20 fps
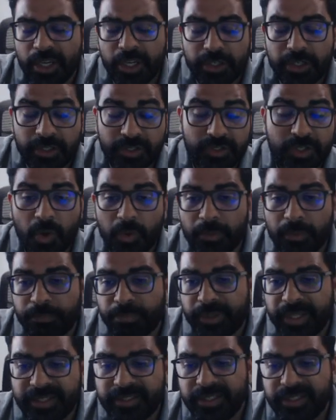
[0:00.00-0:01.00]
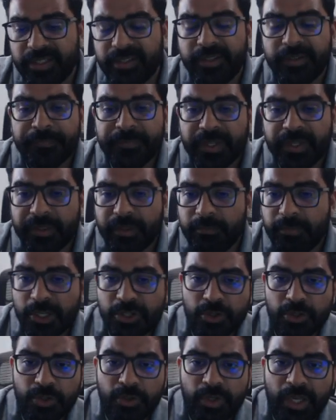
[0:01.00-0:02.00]
just go and plant it, and then make
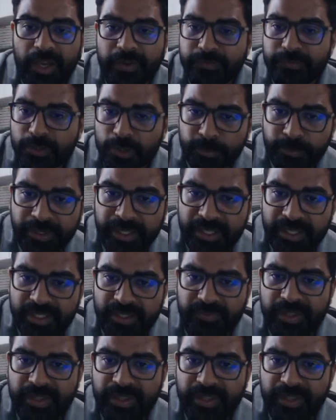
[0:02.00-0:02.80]
sure you have duplicates of